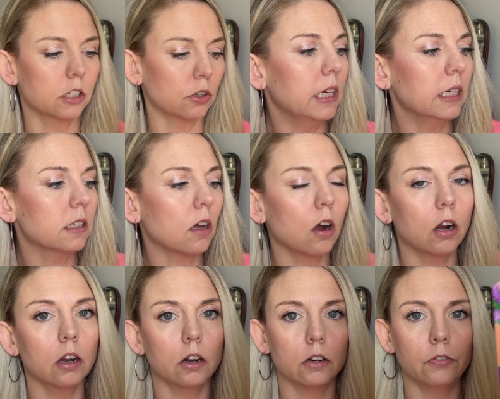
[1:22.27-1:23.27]
So these
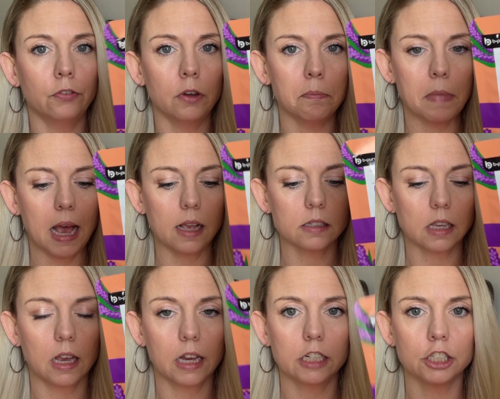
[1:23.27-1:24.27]
are foot masks. I
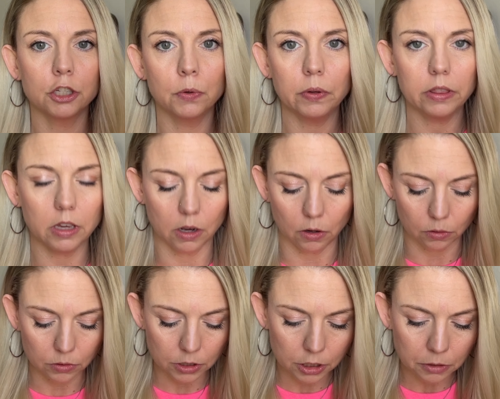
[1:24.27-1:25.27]
got two of
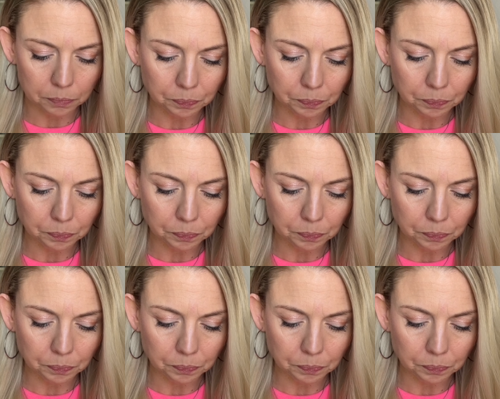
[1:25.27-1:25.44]
those.